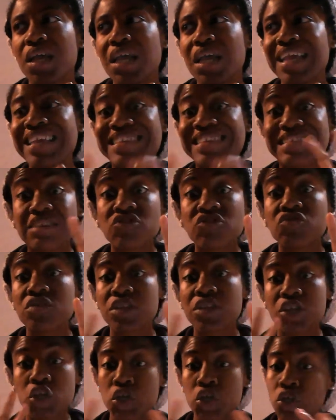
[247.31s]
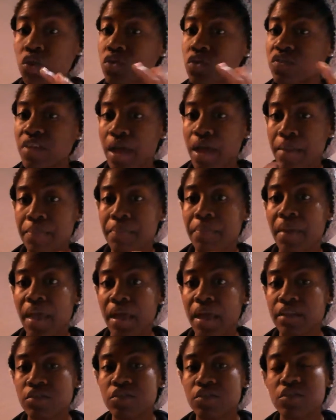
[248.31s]
he's a traditional type
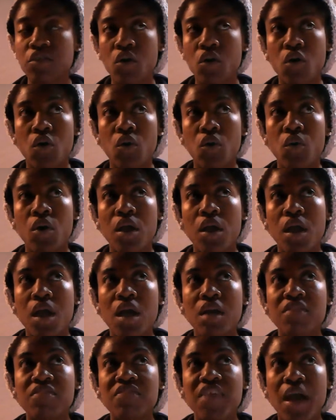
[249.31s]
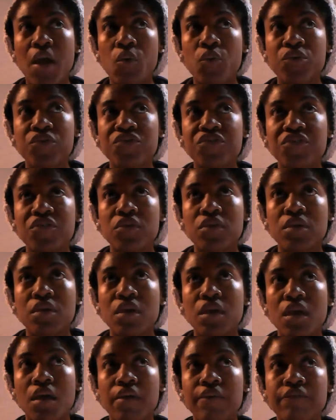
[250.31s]
man. So that was
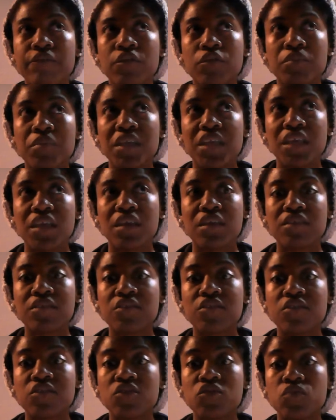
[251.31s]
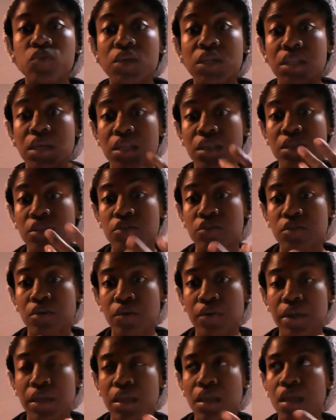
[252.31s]
for me sweet and
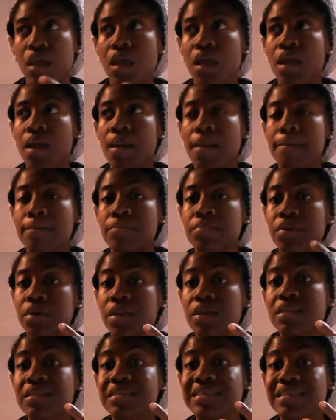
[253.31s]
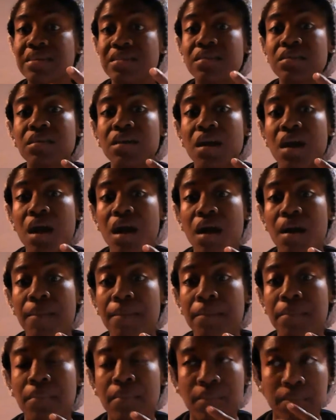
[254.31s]
endearing. But it didn't
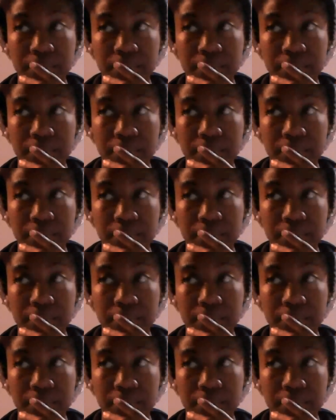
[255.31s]
come